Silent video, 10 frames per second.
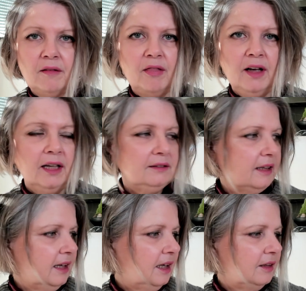that I
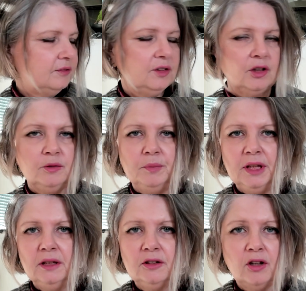have not
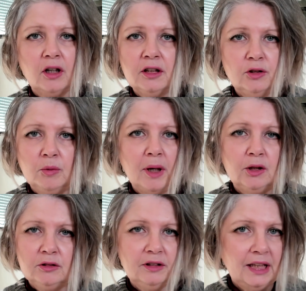been talking
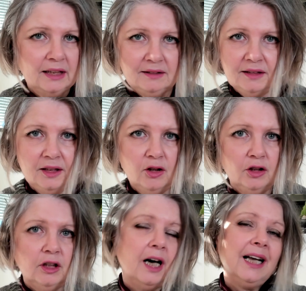about casting
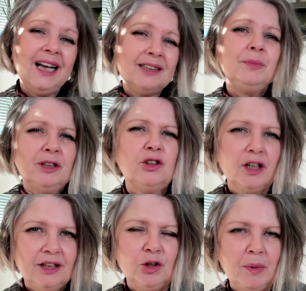on. I had been
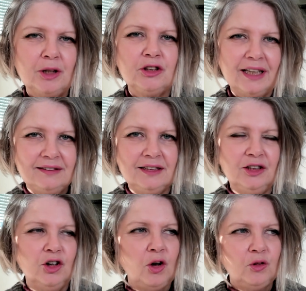talking about casting
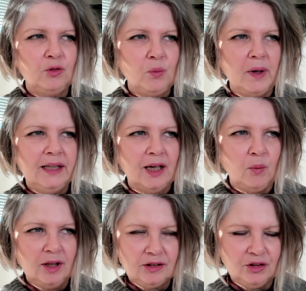on when I
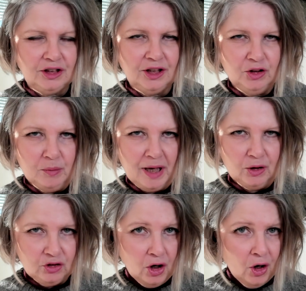was talking
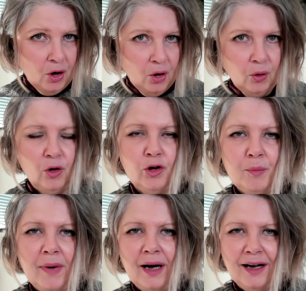about all
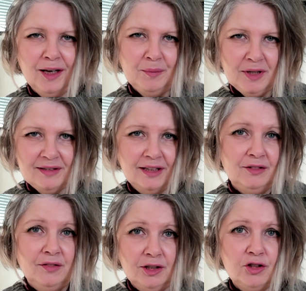my
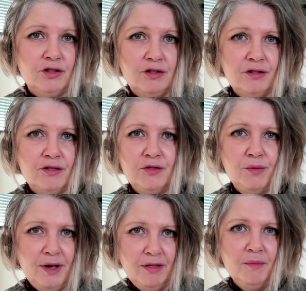misadventures
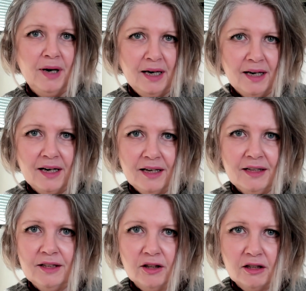with my
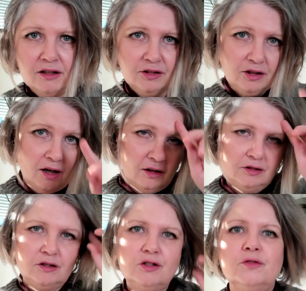yarn
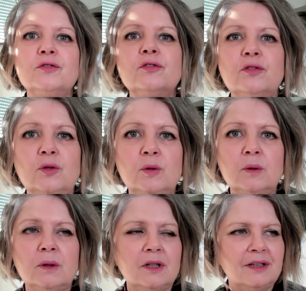colors
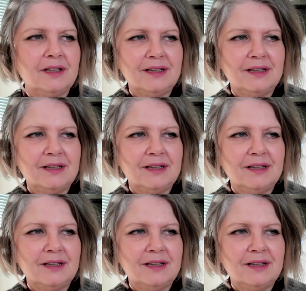for